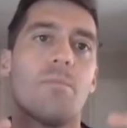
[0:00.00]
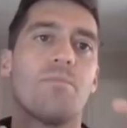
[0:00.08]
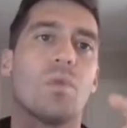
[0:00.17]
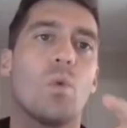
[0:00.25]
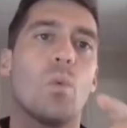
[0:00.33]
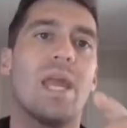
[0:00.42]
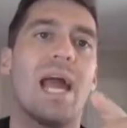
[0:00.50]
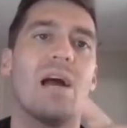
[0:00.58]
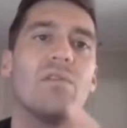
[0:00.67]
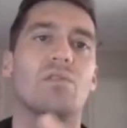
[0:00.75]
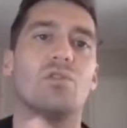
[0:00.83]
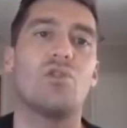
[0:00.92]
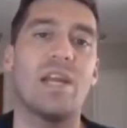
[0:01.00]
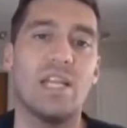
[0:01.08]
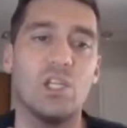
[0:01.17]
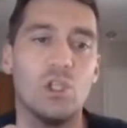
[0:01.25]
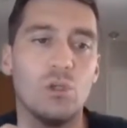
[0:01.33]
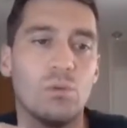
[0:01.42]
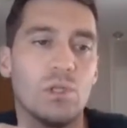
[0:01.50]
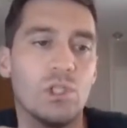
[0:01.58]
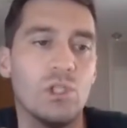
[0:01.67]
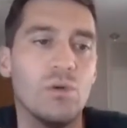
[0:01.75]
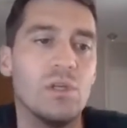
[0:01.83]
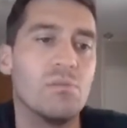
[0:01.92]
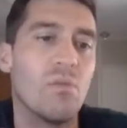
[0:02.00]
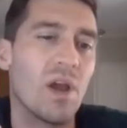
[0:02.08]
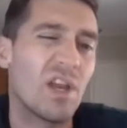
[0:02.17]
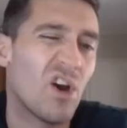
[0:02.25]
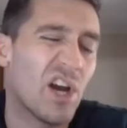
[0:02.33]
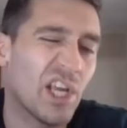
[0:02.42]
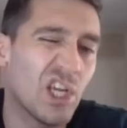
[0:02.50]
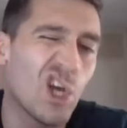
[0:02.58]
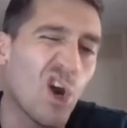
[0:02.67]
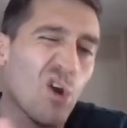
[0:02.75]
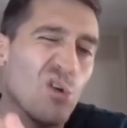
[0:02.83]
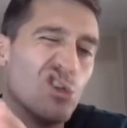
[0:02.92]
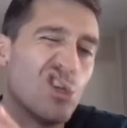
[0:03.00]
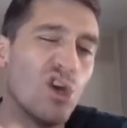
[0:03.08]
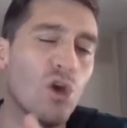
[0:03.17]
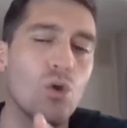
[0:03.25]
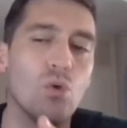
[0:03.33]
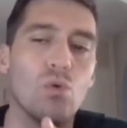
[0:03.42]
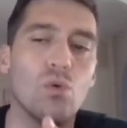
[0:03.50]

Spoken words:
We have Trading 212 is my kind of go-to.